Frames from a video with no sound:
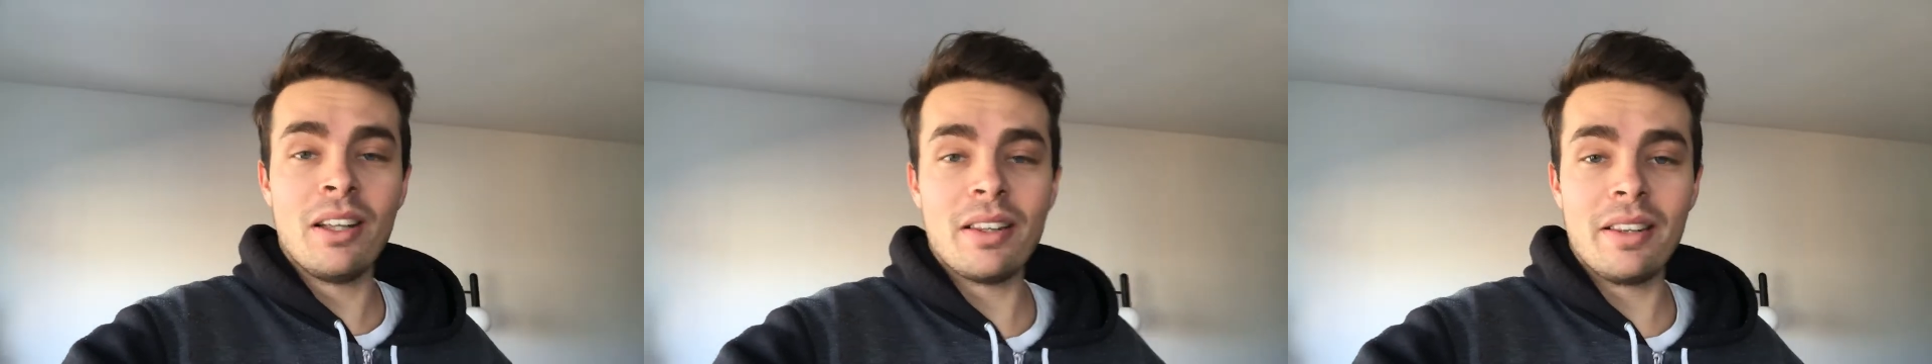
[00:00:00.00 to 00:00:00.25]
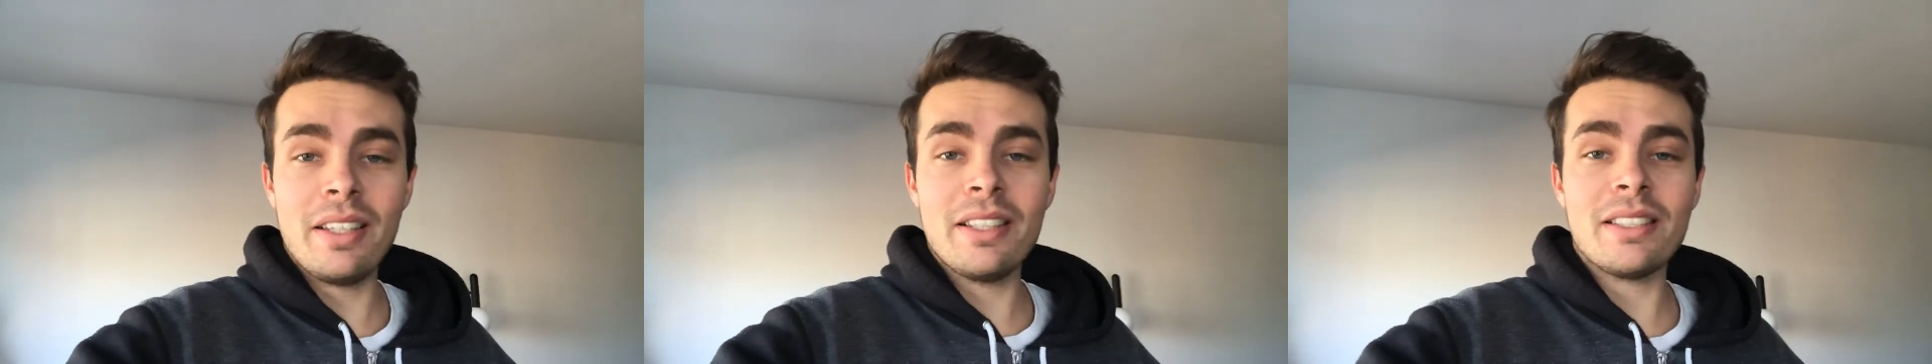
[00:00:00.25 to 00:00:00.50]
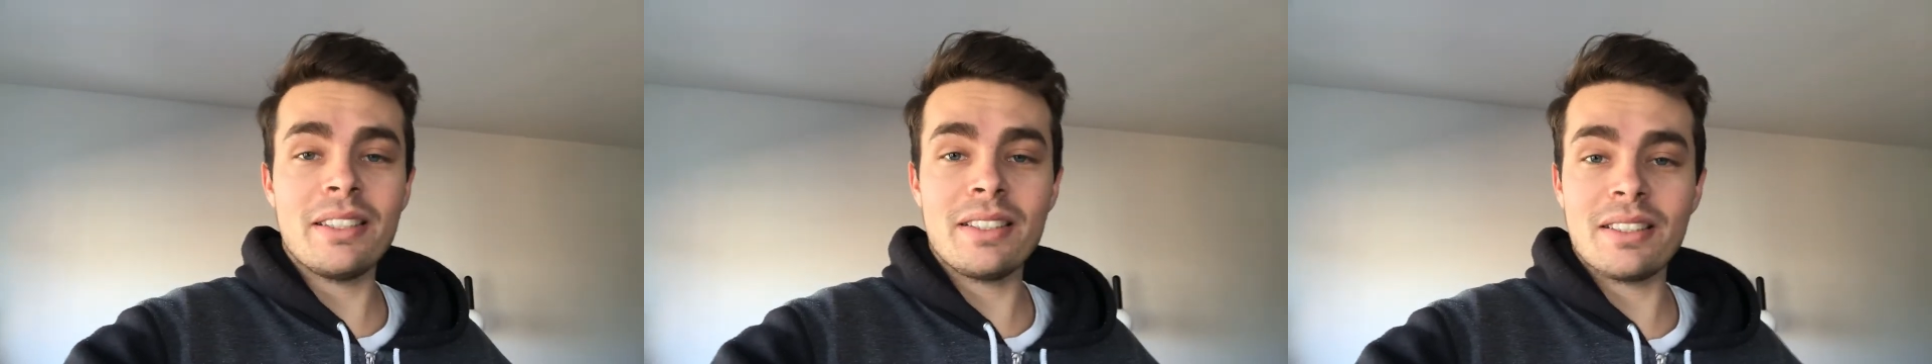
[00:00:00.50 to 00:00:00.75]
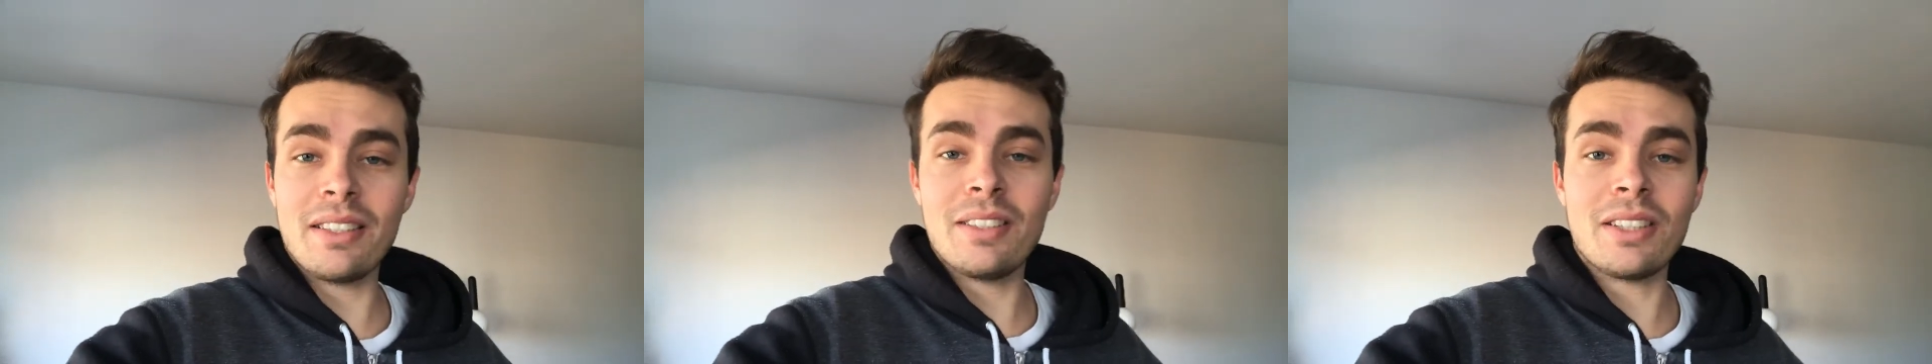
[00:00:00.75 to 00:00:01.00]
This is
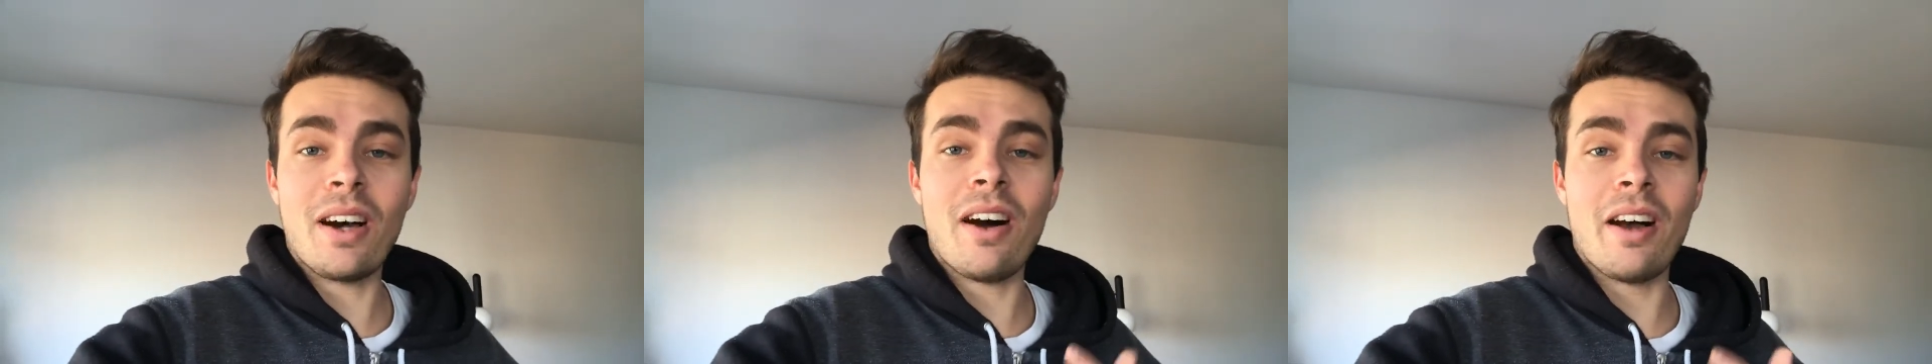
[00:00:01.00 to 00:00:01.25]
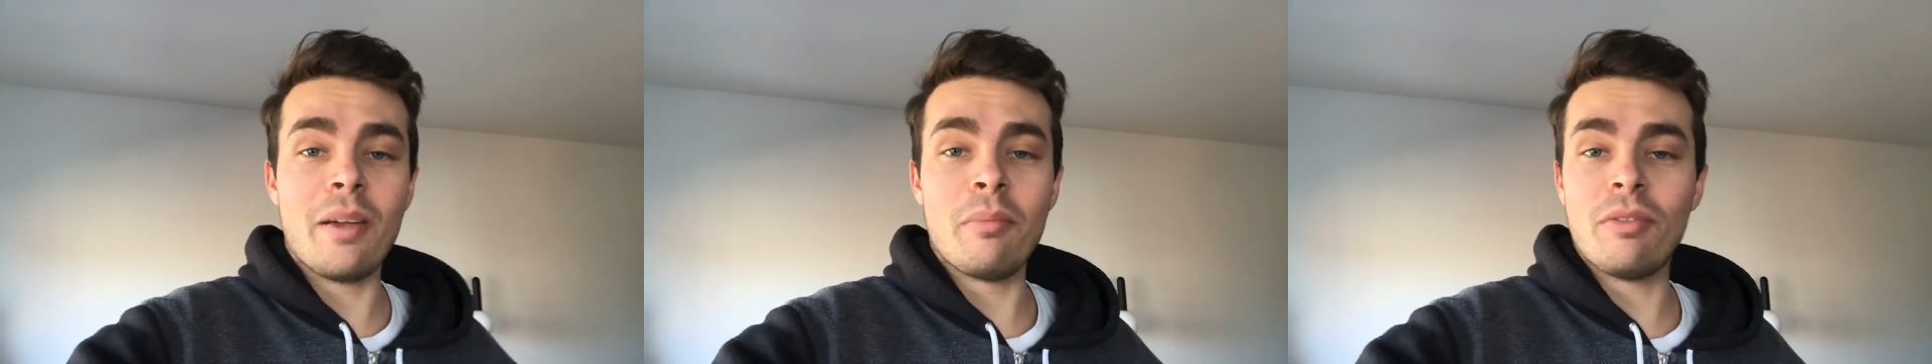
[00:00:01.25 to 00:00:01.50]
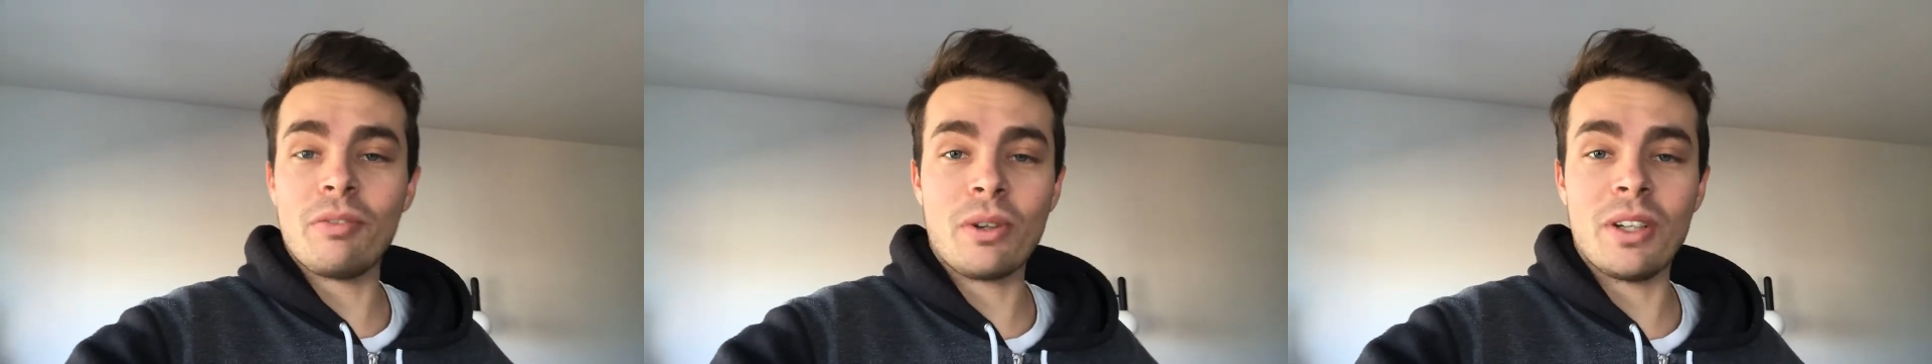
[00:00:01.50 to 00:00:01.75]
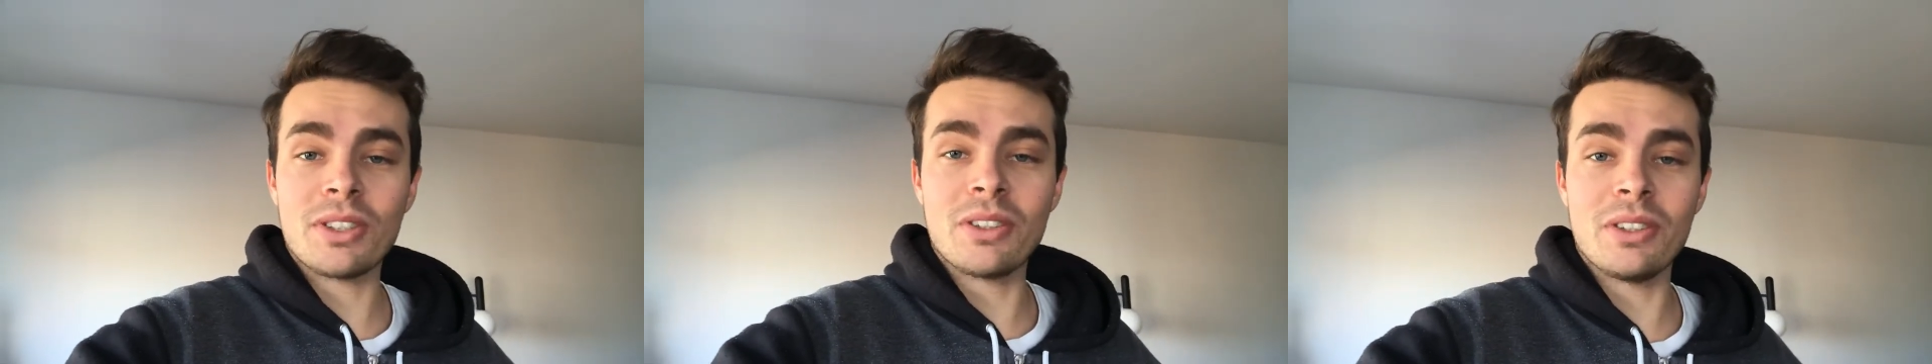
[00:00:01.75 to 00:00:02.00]
the time for
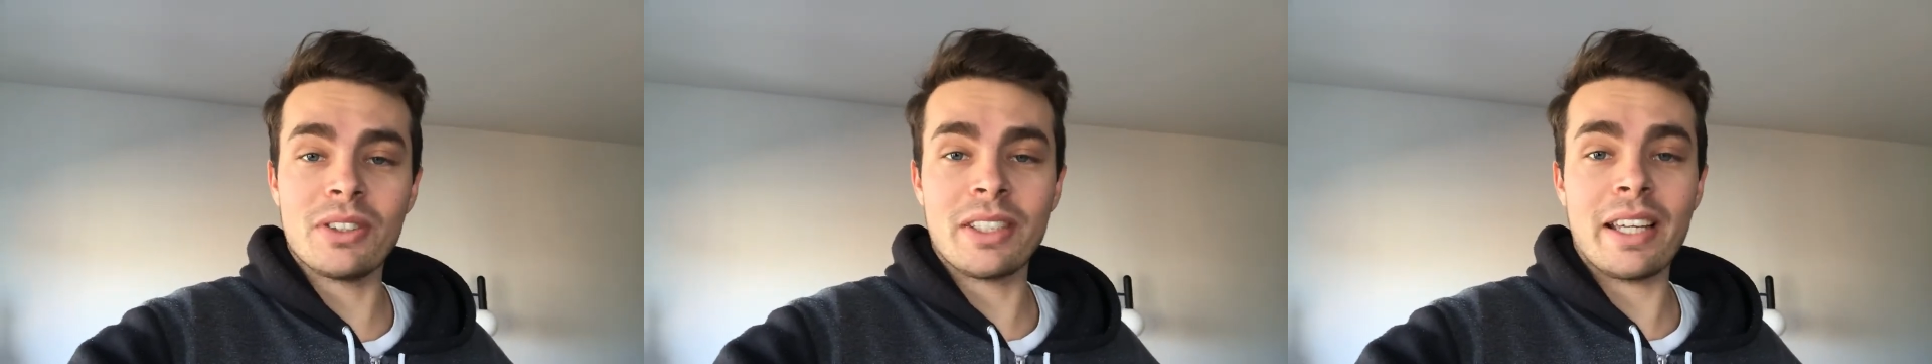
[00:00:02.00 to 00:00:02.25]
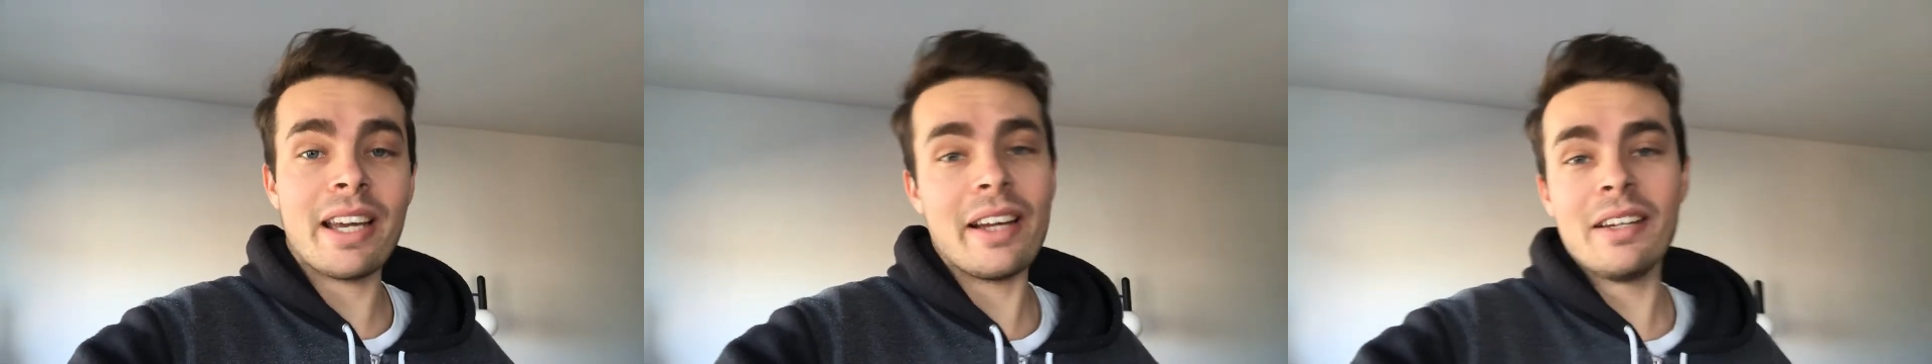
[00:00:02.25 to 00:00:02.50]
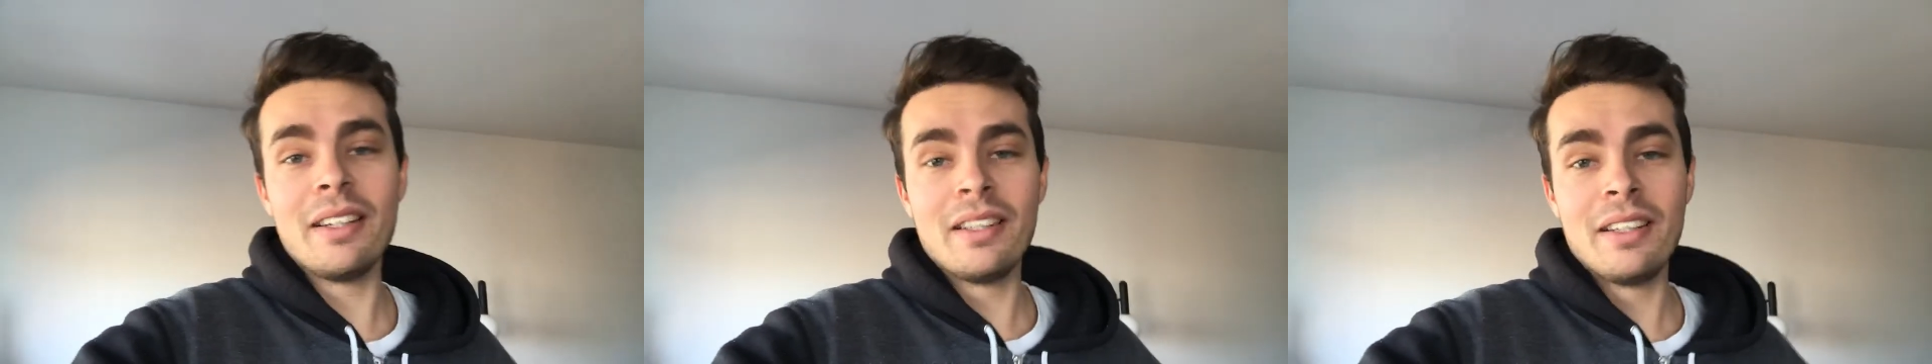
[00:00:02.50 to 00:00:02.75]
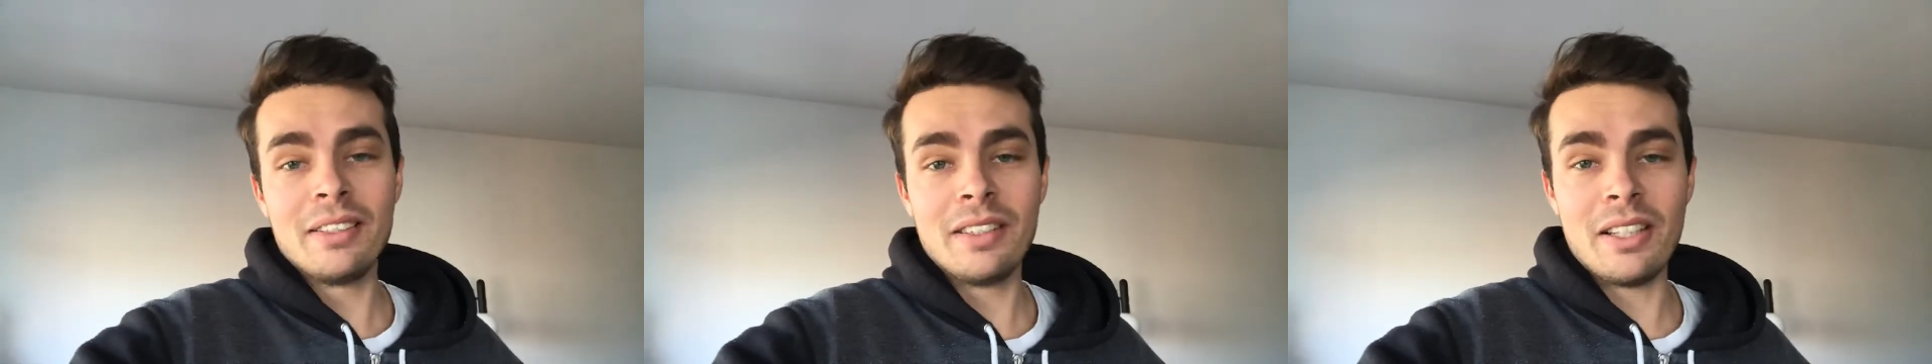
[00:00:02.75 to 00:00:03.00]
us not to get,
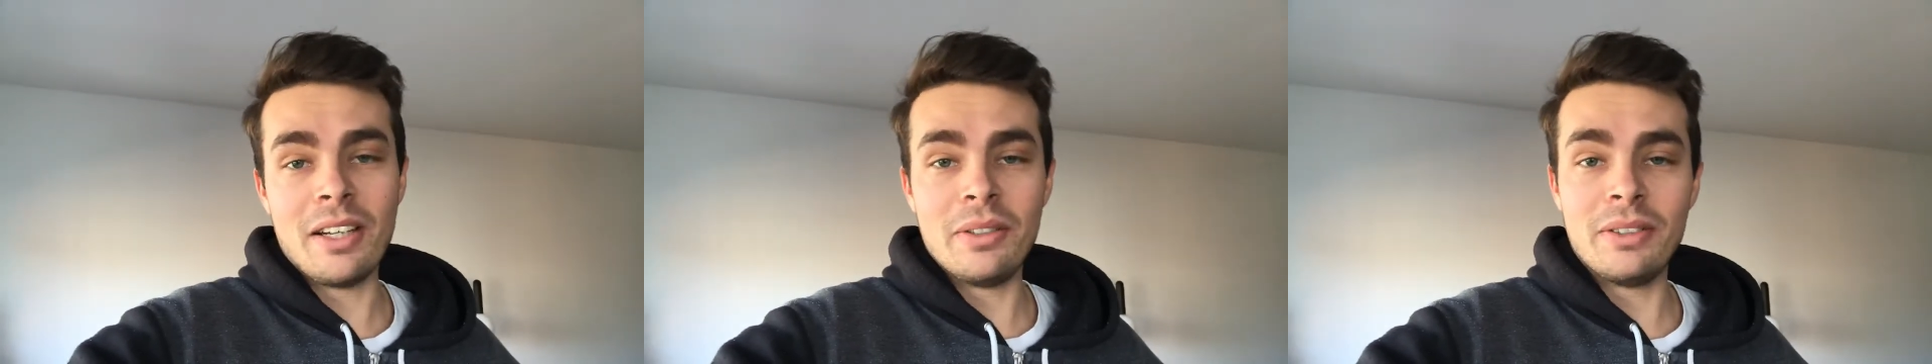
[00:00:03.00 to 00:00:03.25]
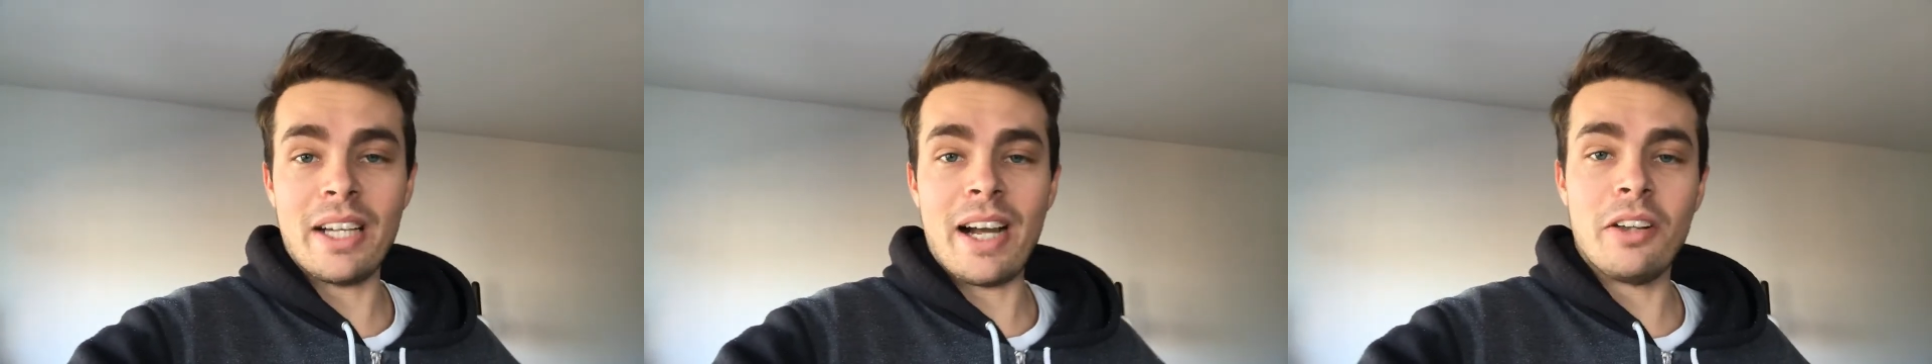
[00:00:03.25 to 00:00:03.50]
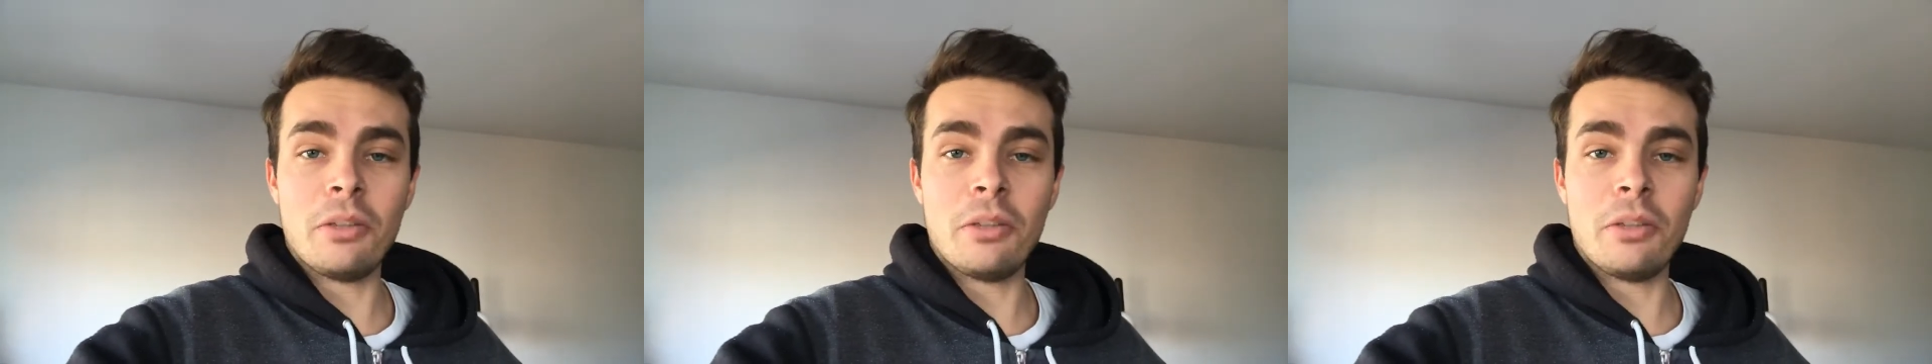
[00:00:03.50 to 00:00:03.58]
you know, down